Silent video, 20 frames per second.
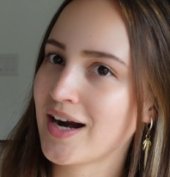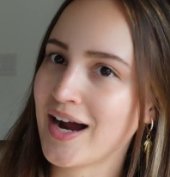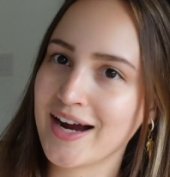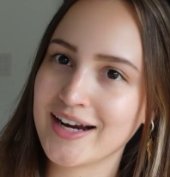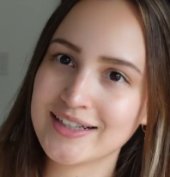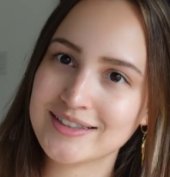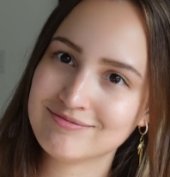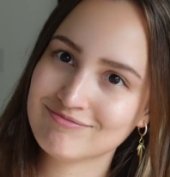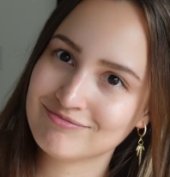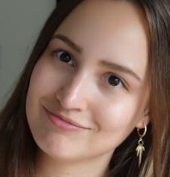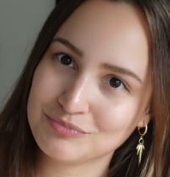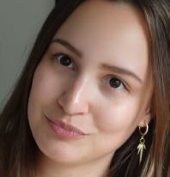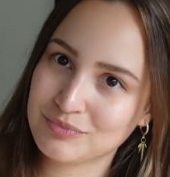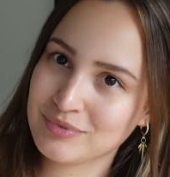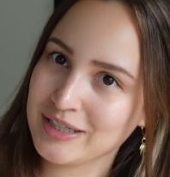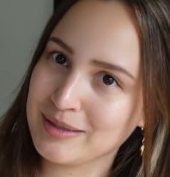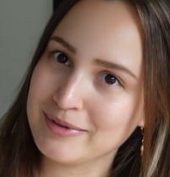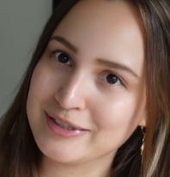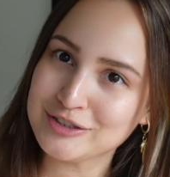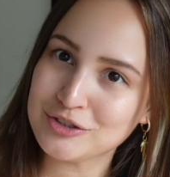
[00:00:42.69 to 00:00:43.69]
I
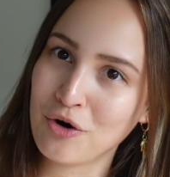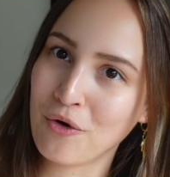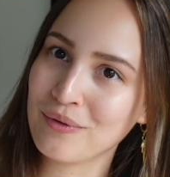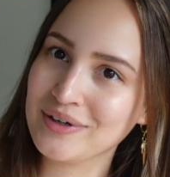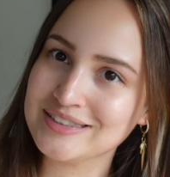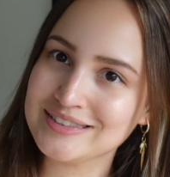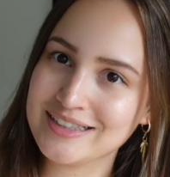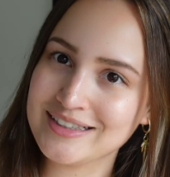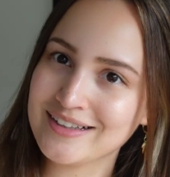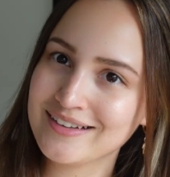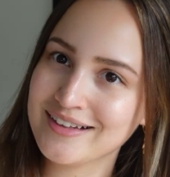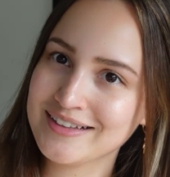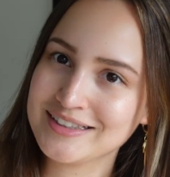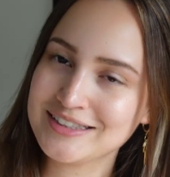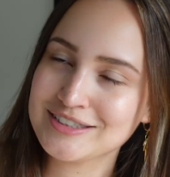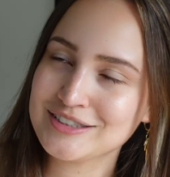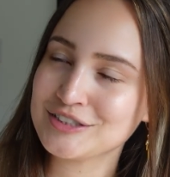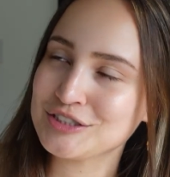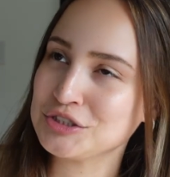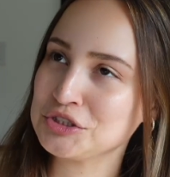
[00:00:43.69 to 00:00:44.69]
pretty much always eat it like
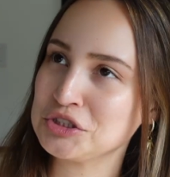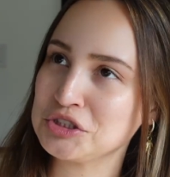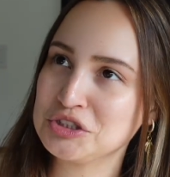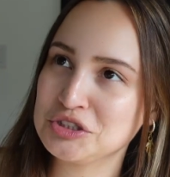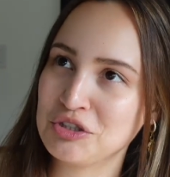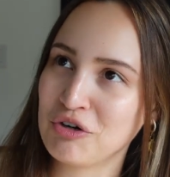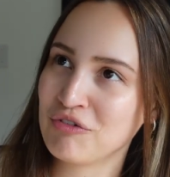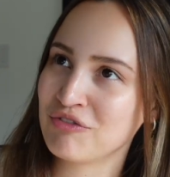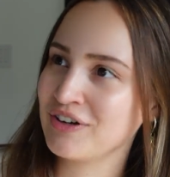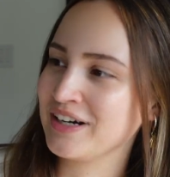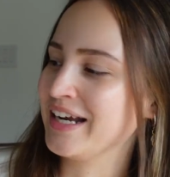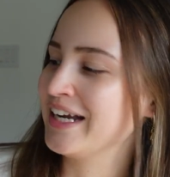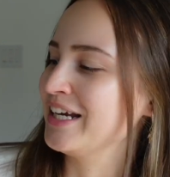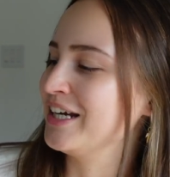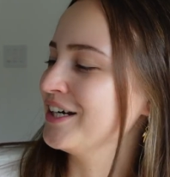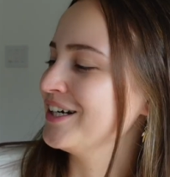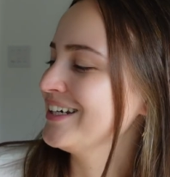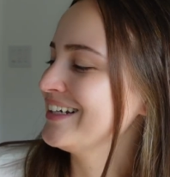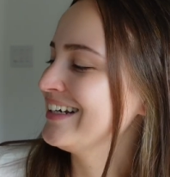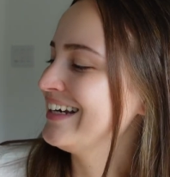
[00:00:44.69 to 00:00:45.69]
this because it's just so freaking
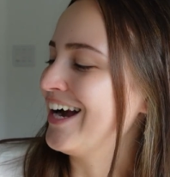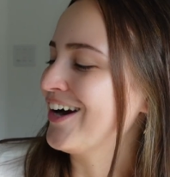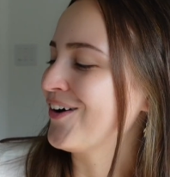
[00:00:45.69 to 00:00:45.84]
good.